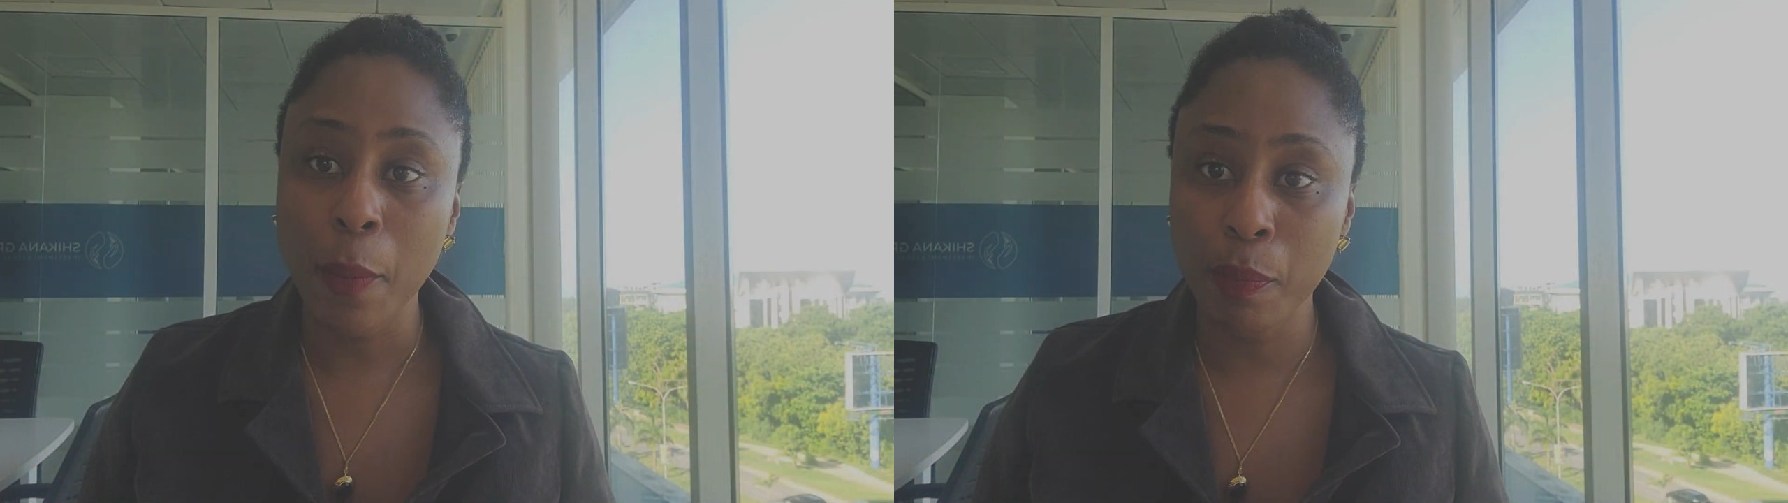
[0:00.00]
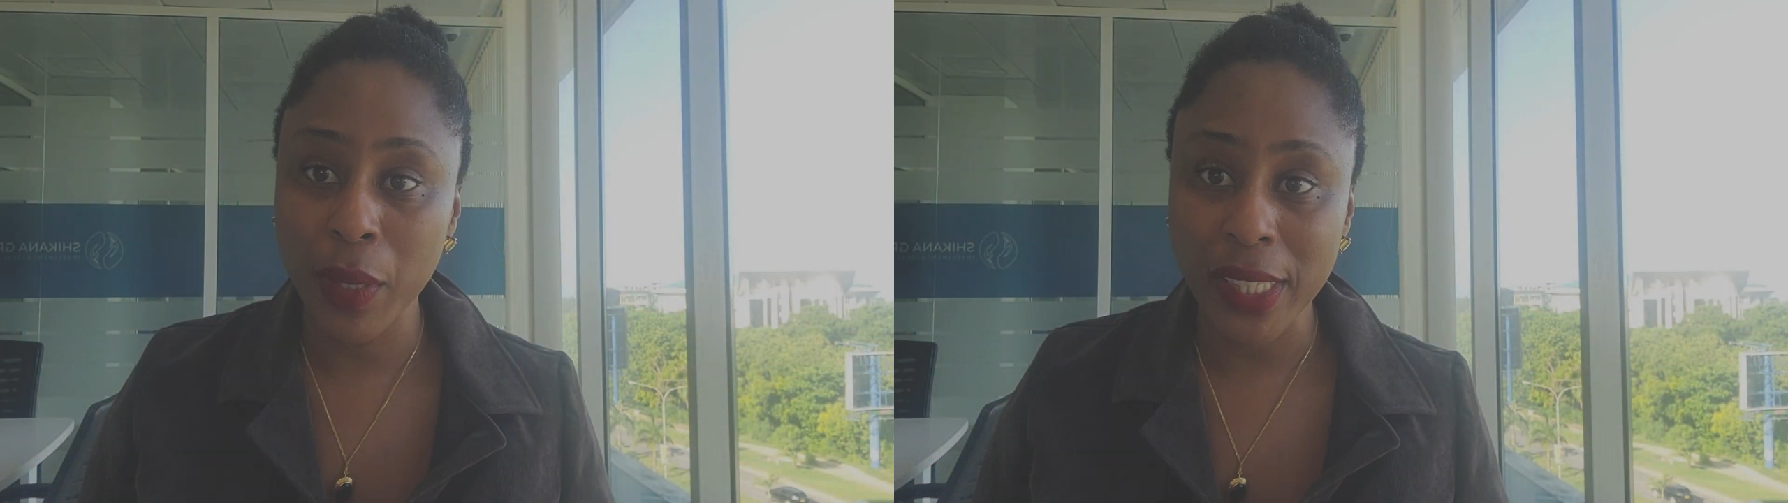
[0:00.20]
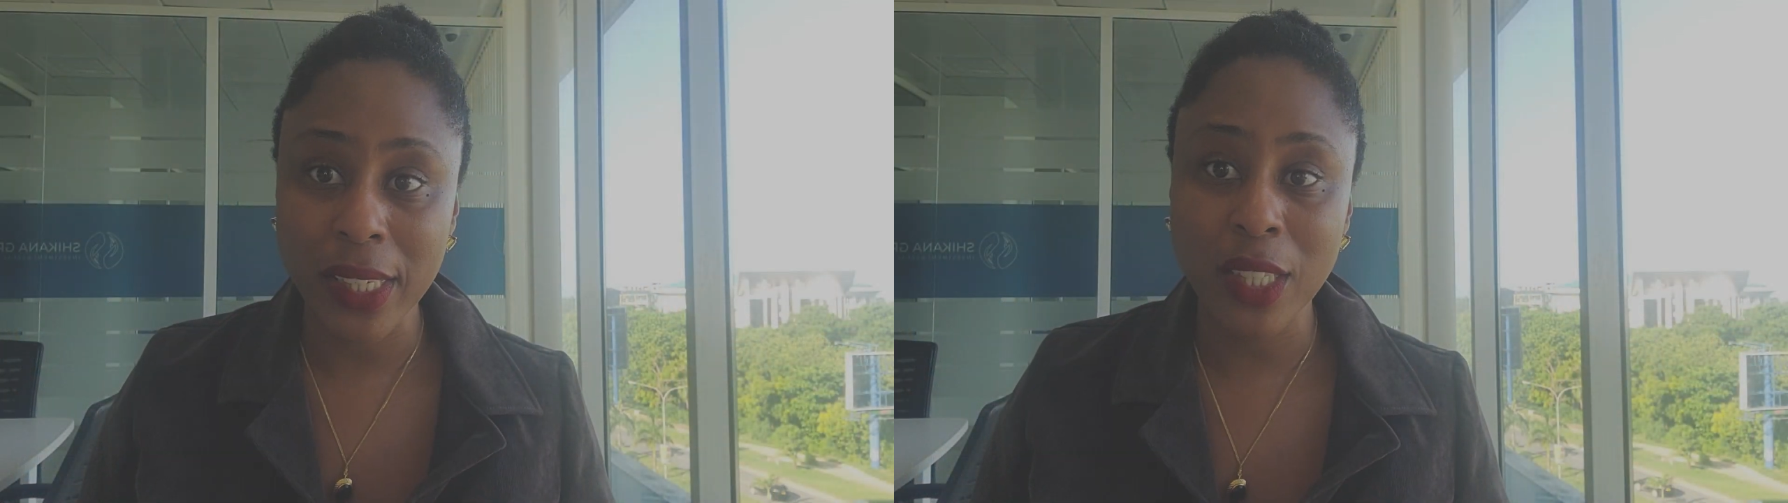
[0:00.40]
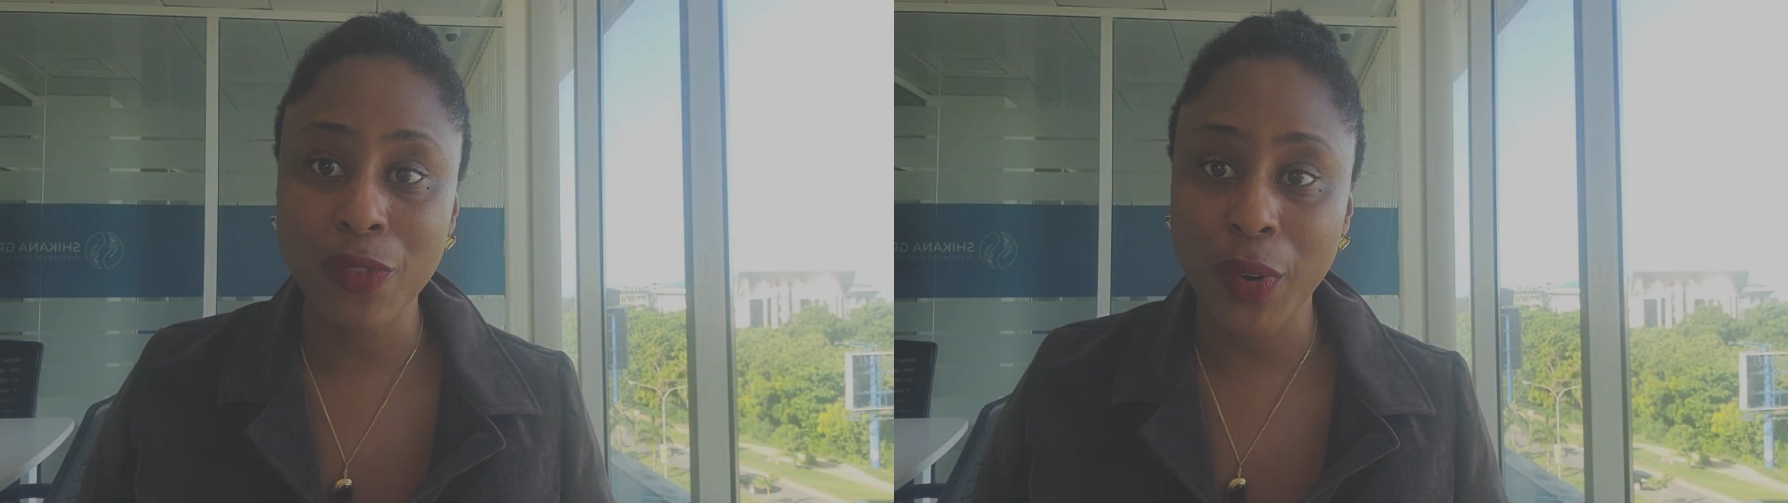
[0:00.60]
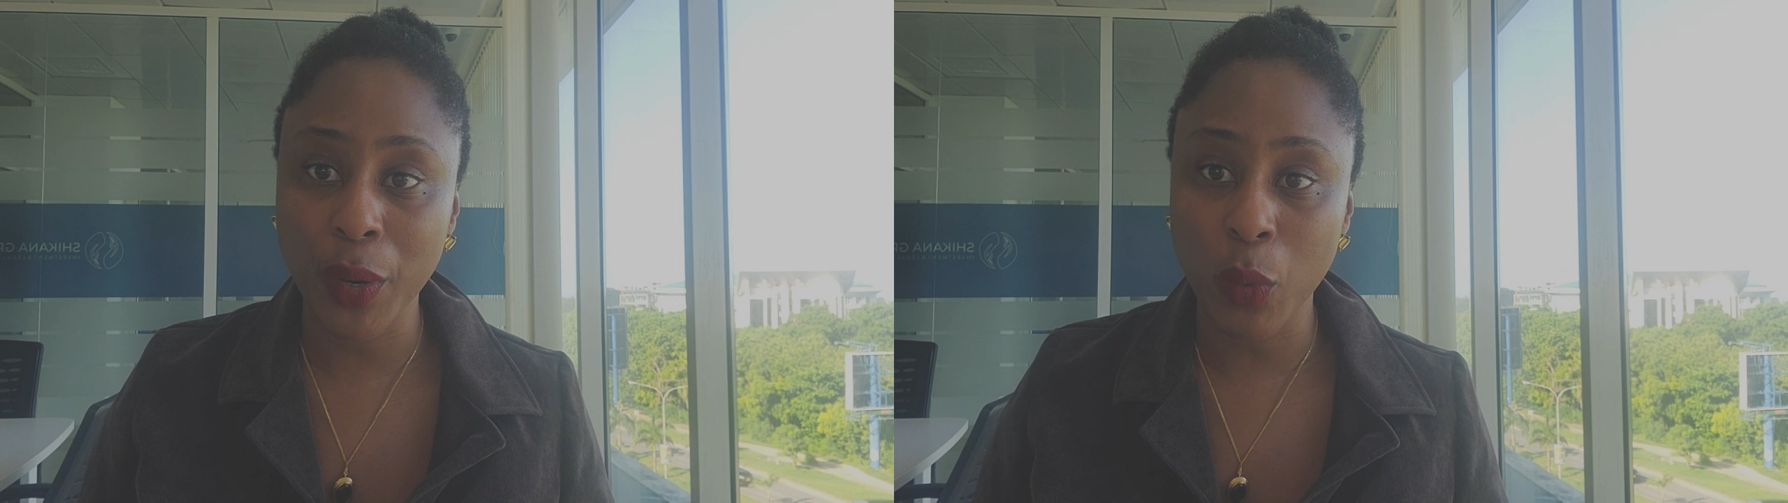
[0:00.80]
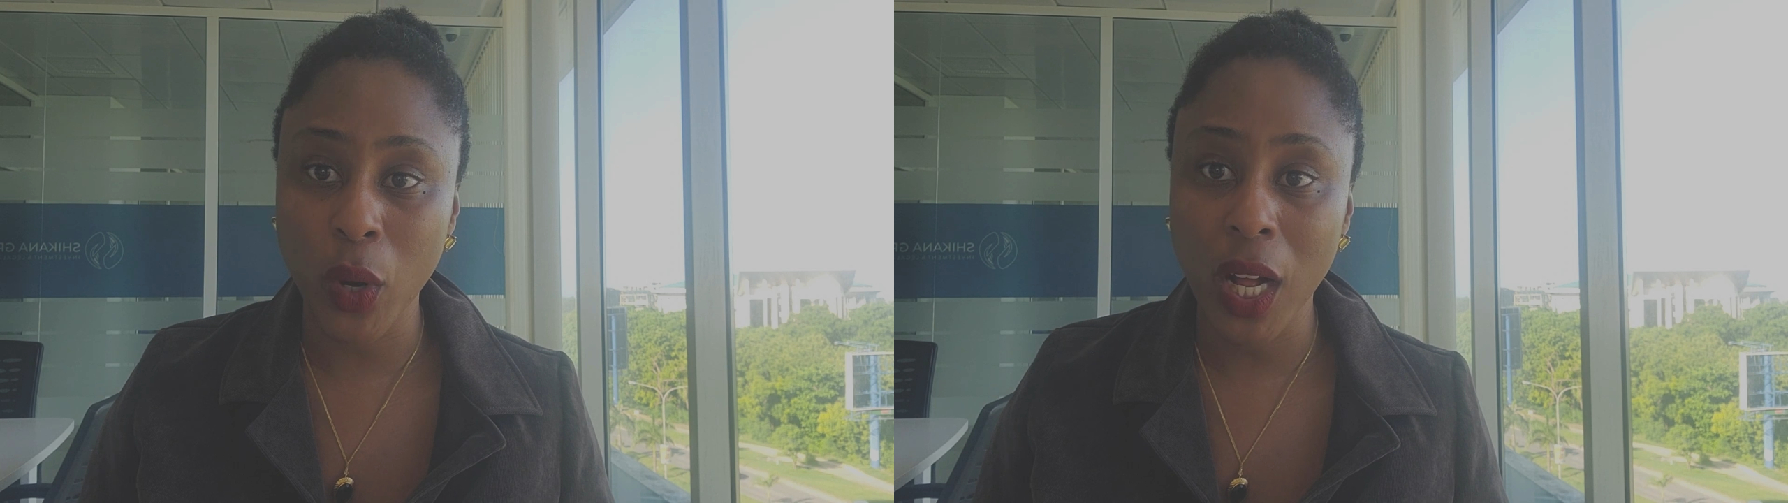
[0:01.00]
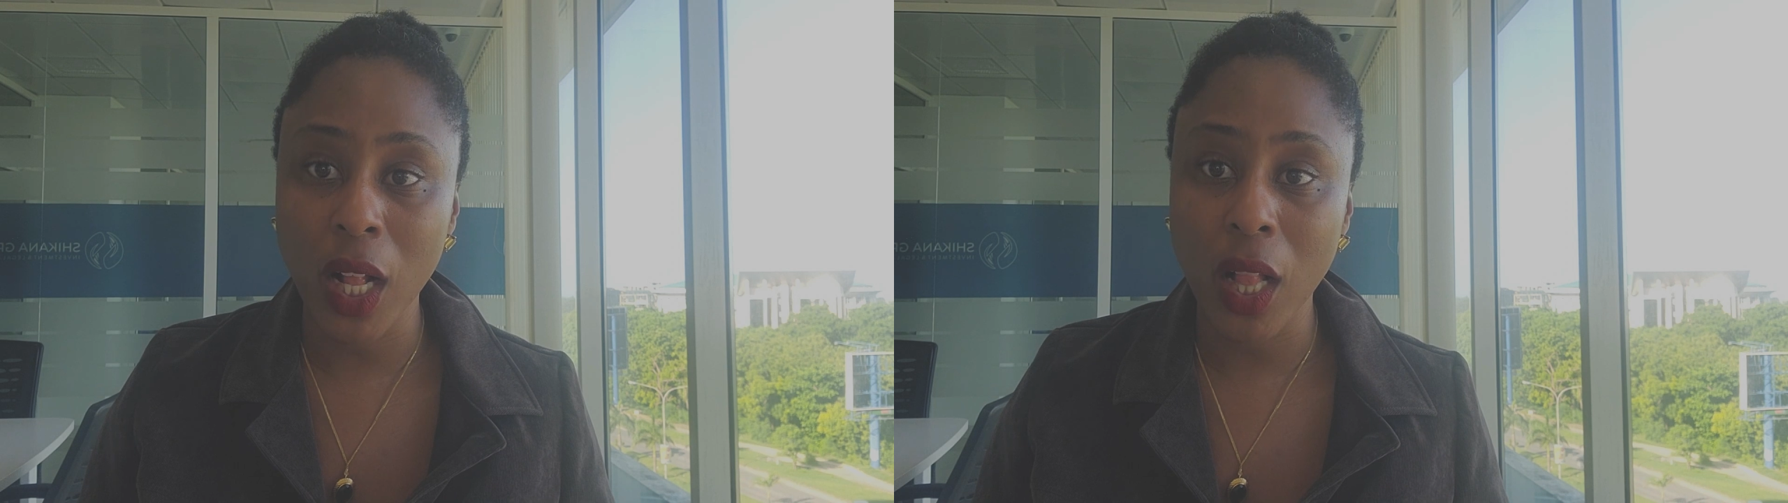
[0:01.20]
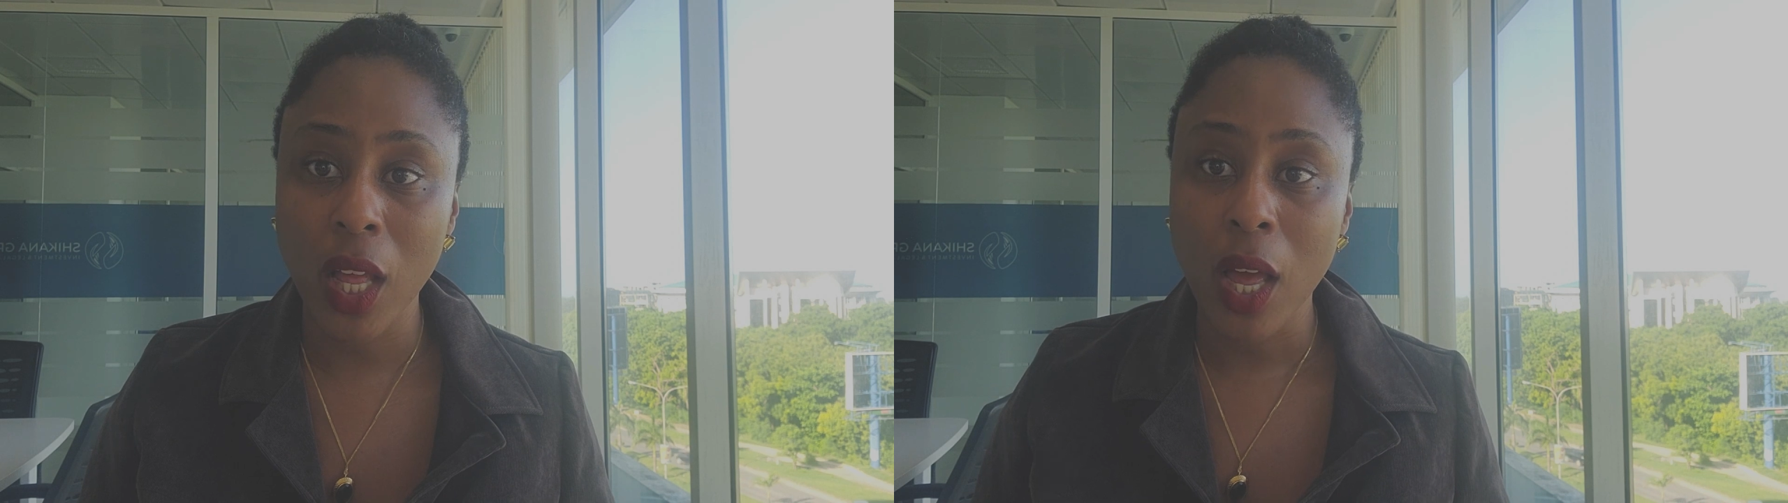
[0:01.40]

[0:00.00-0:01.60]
business very well.